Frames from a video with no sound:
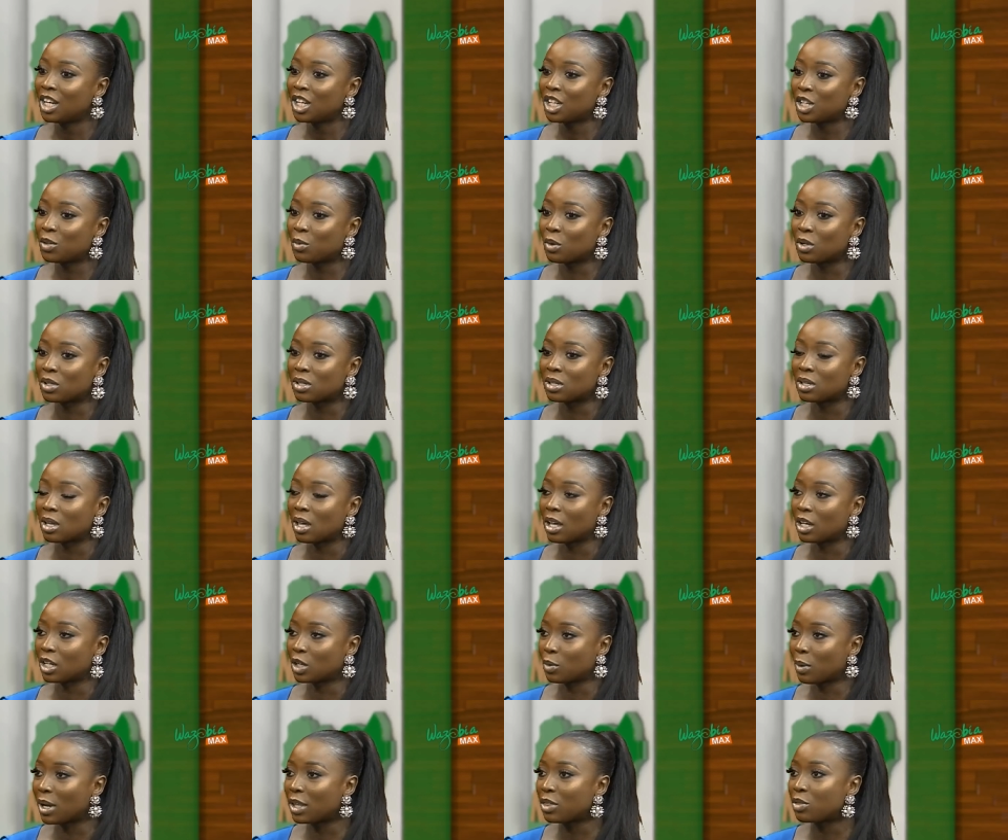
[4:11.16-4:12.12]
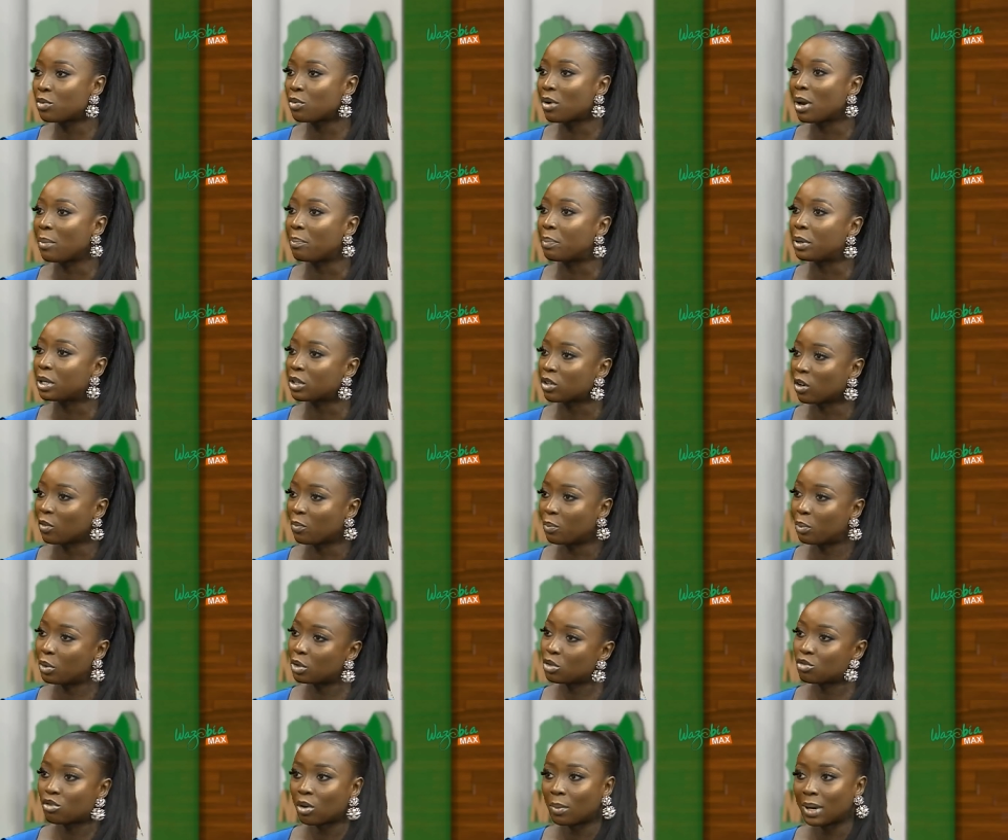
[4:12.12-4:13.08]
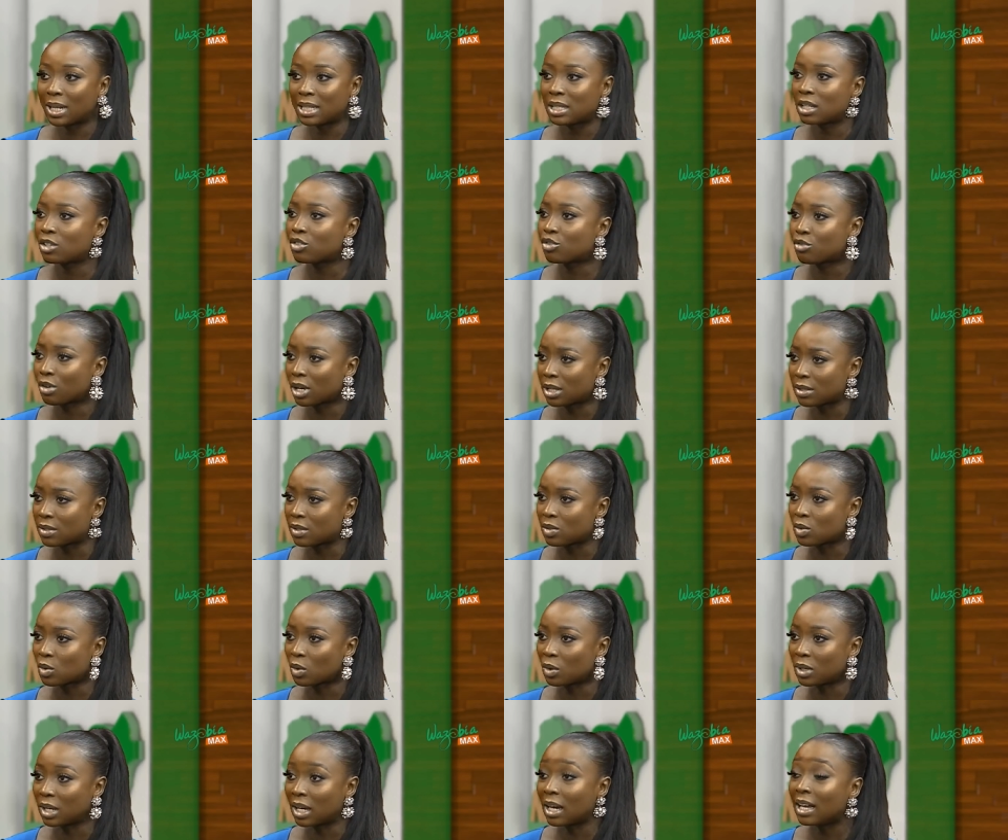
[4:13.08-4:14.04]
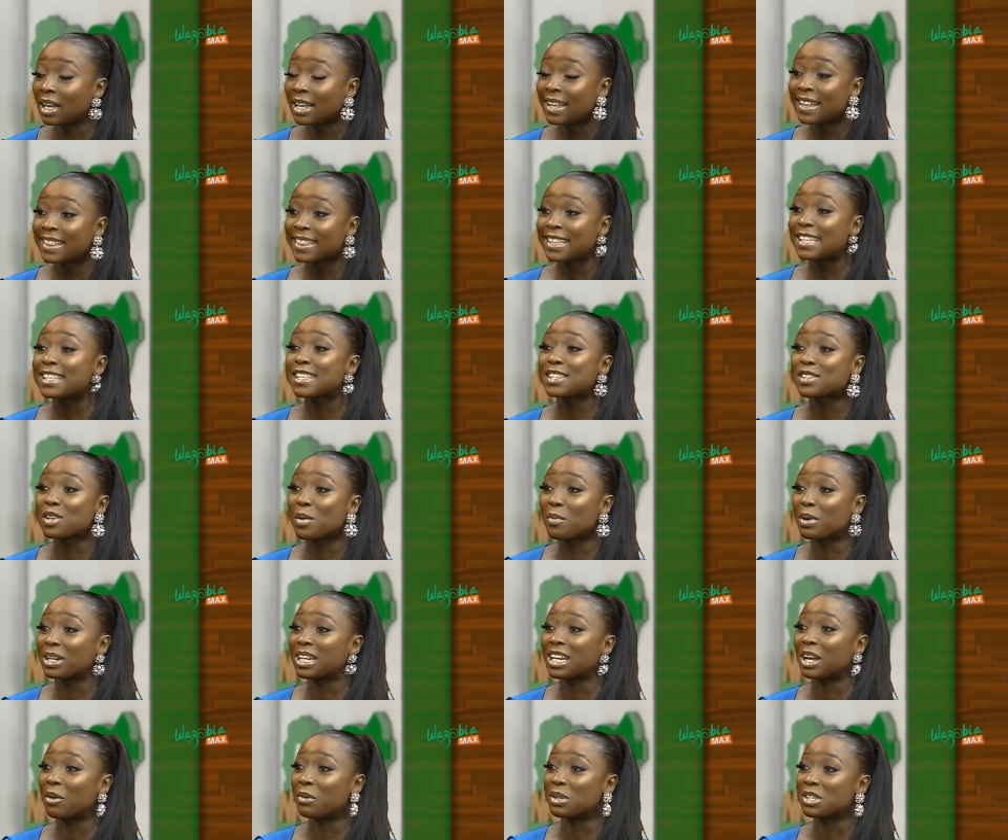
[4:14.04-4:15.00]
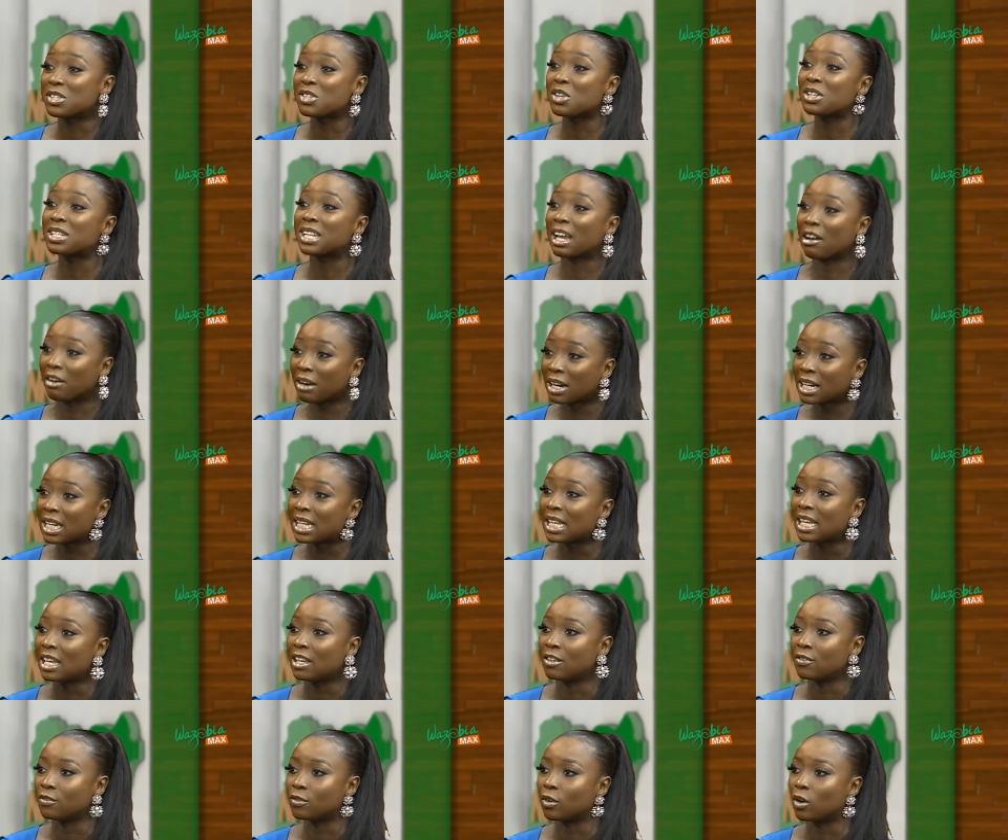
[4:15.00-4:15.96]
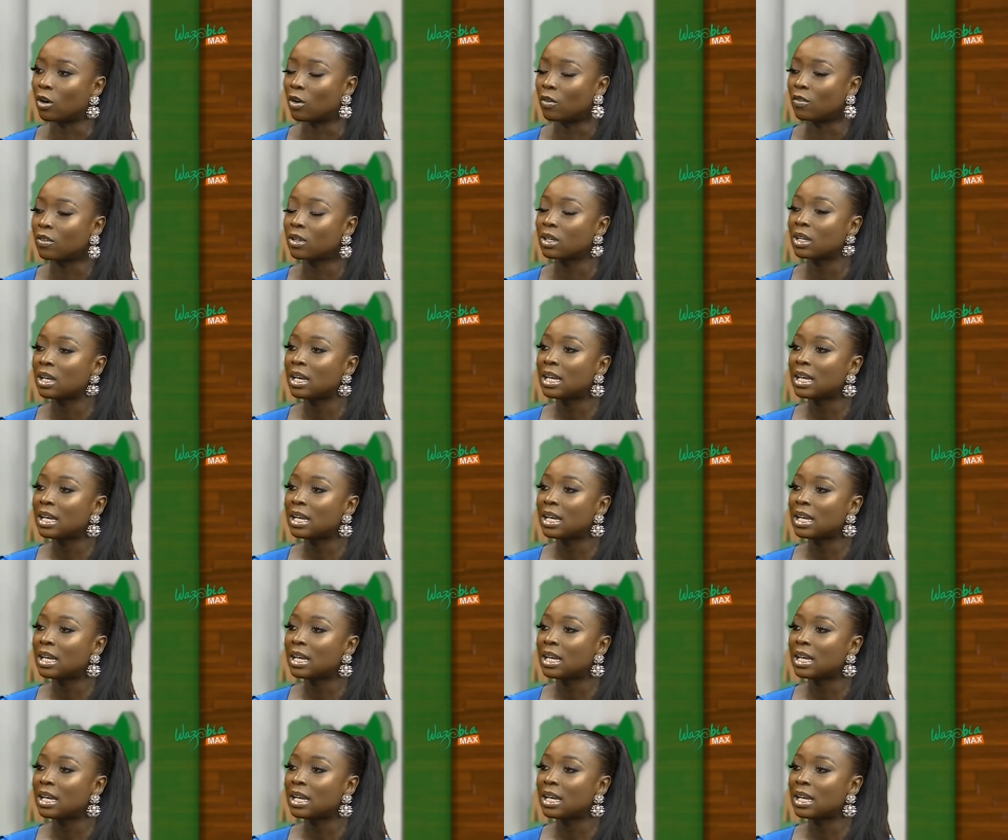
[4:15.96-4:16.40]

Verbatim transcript: she was she went through a bit of post-traumatic stress disorder. This is somebody that was not directly involved.